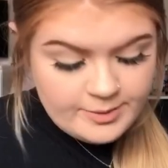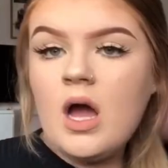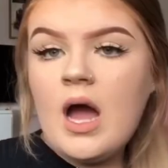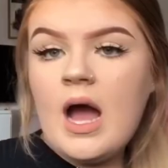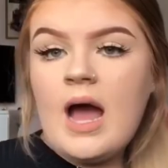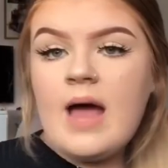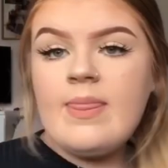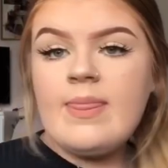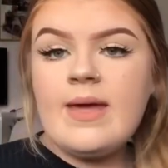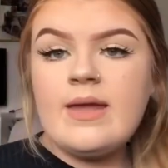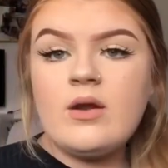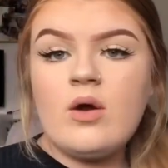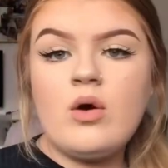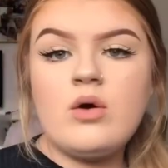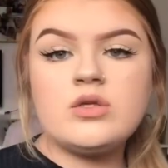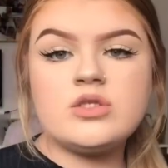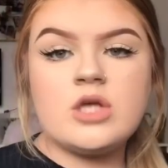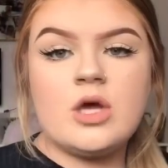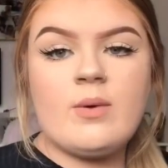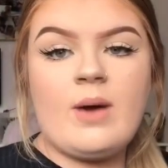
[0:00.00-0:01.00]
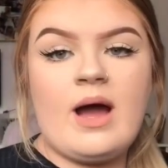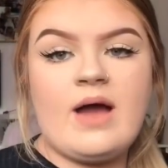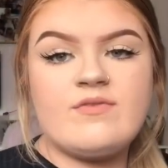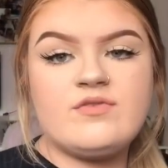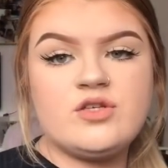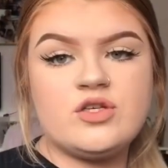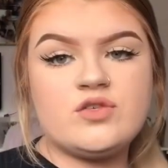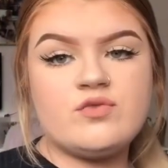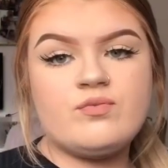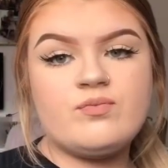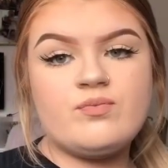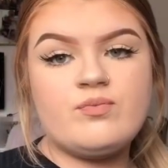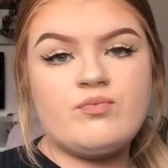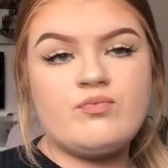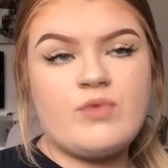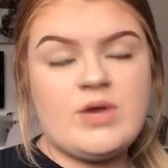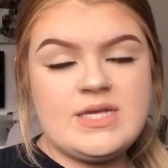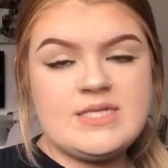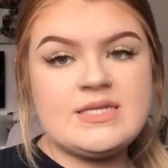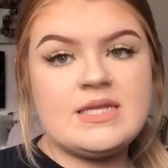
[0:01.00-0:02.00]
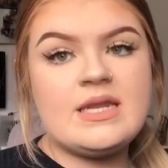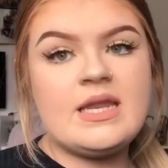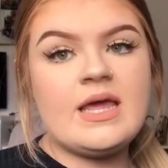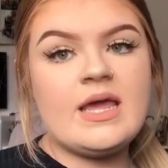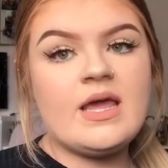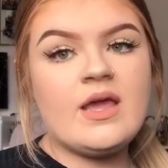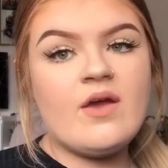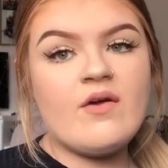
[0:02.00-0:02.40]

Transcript: And then also I've just recently